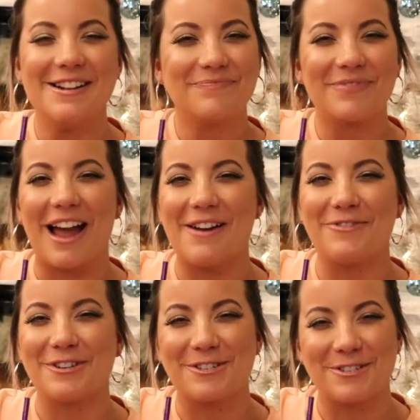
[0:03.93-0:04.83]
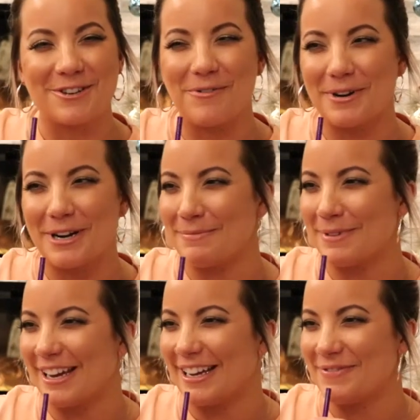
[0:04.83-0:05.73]
I feel so weird being
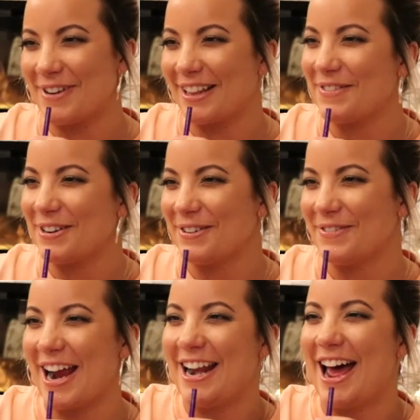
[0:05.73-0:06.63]
in my living room right now.